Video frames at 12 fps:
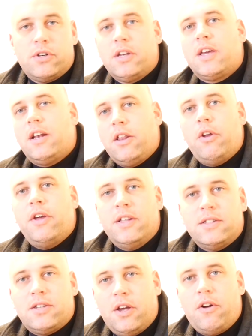You're going to get a little
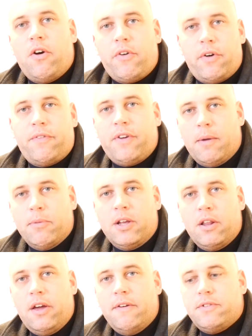insight on our family
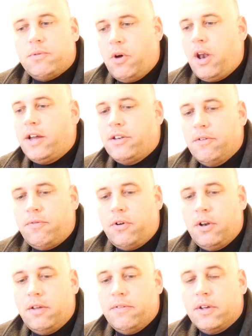lives, what I do for
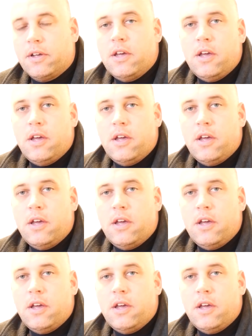a living.